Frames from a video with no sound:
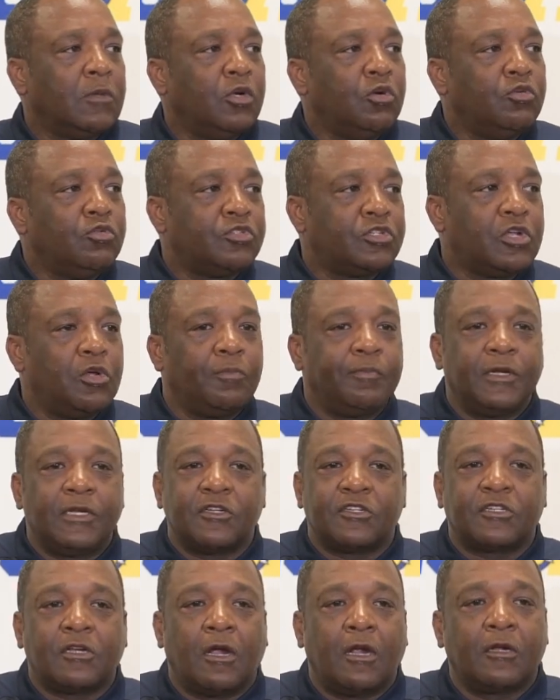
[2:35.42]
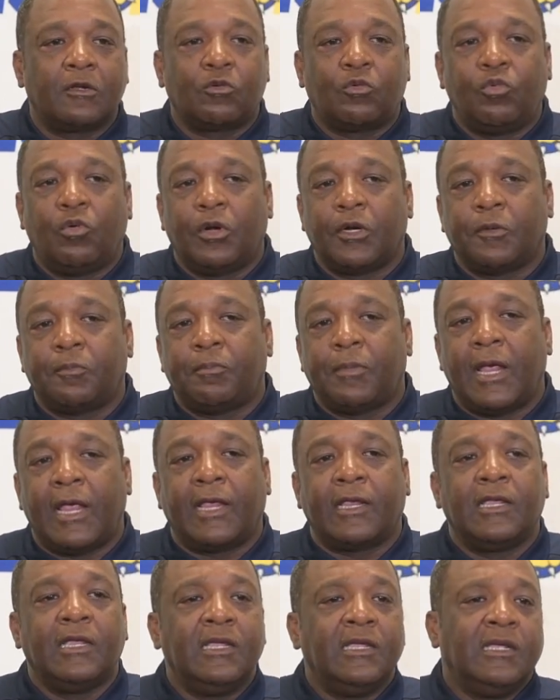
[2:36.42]
Who's going to be the starting
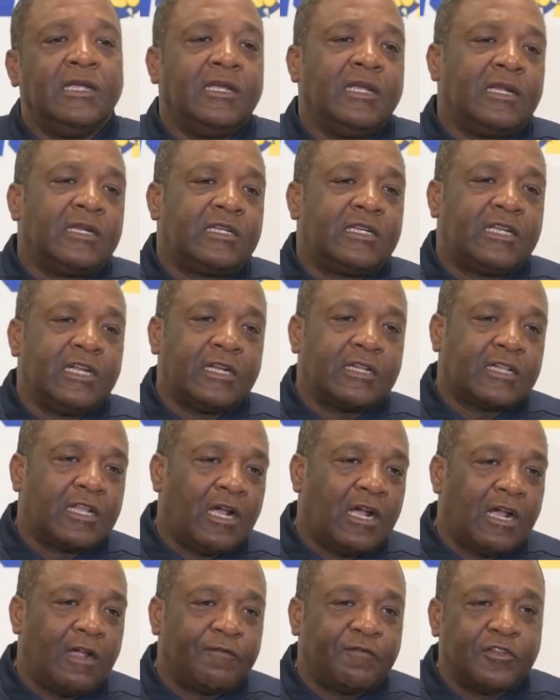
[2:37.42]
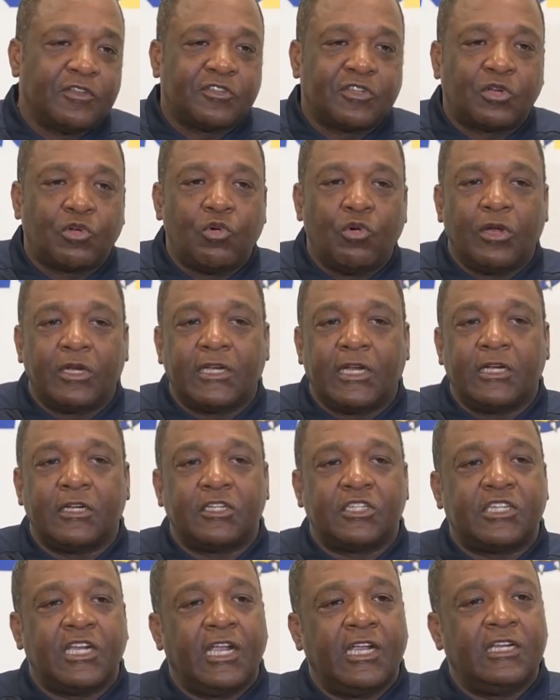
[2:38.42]
quarterback? Did the offensive
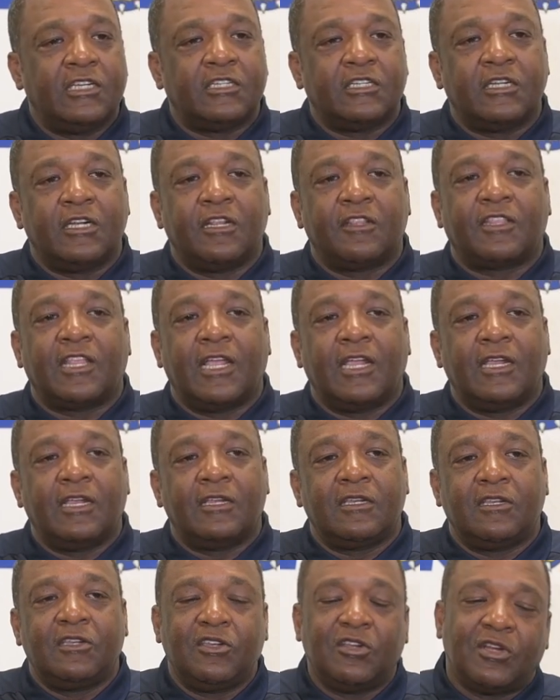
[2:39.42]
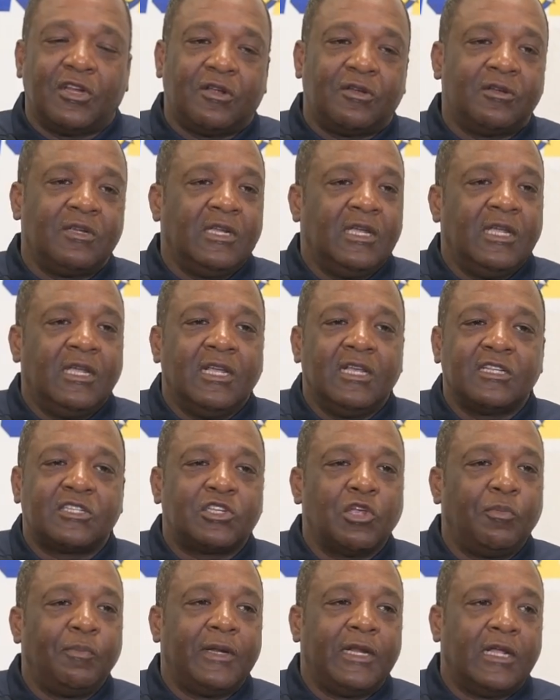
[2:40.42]
coordinator change anything? You know, there's
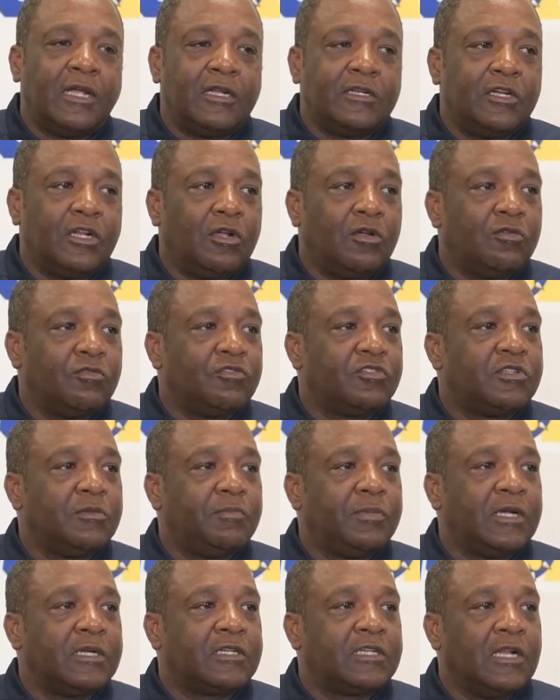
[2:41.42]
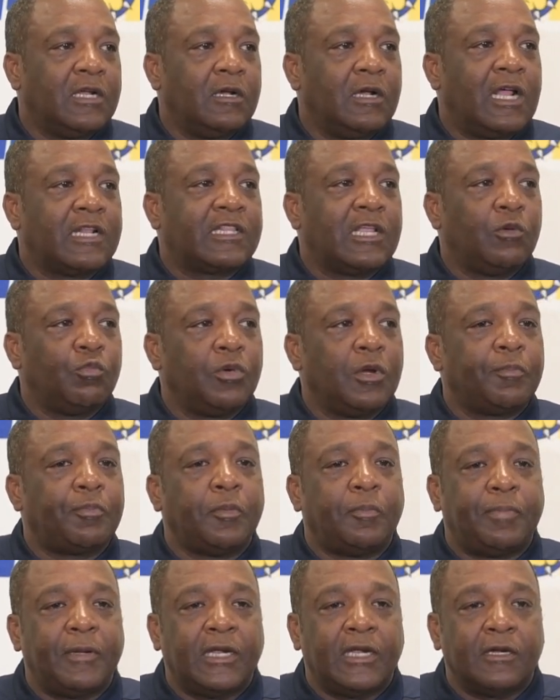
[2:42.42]
so many unknowns. But I think we're
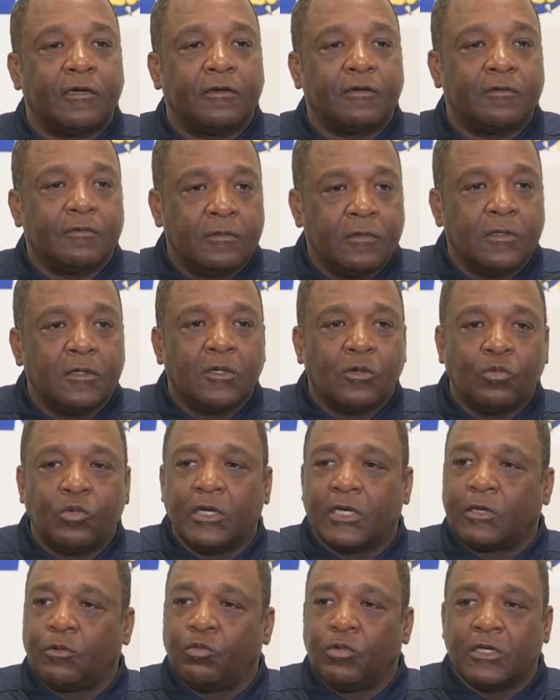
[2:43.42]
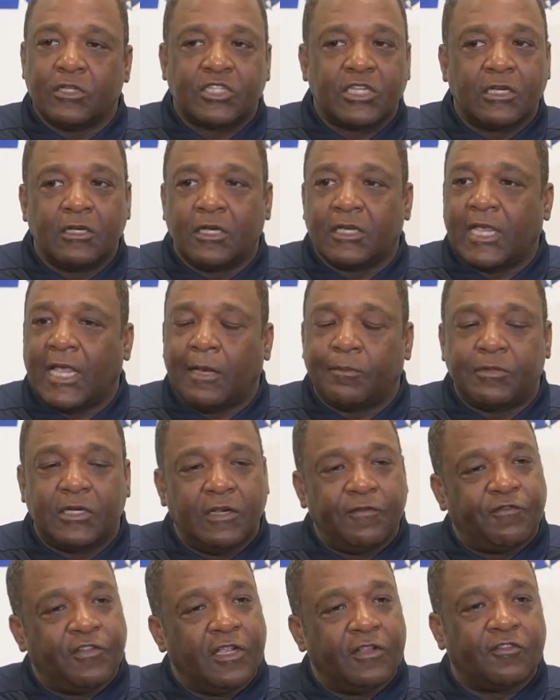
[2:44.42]
prepared. We're a single-gap
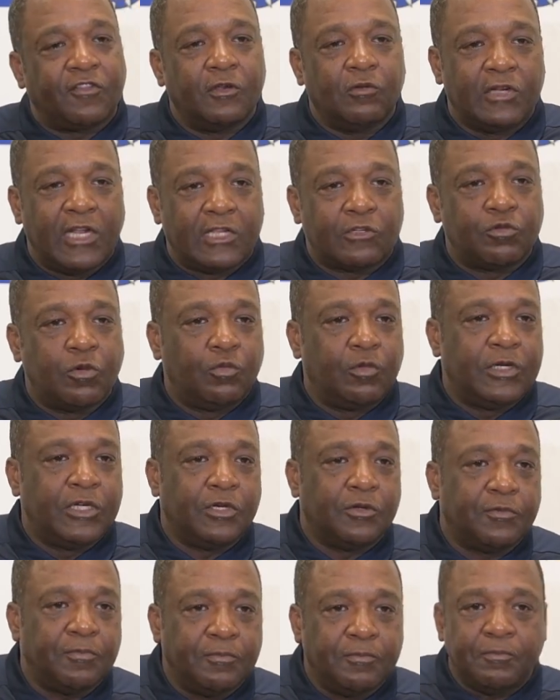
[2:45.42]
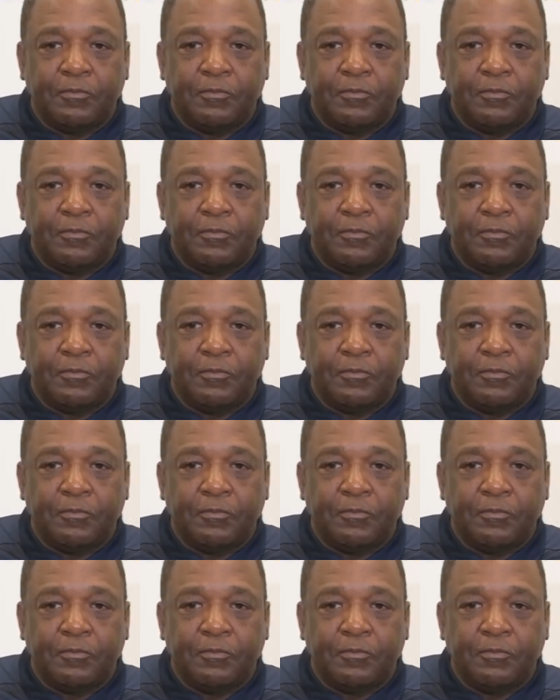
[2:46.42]
defense, and that's what we do.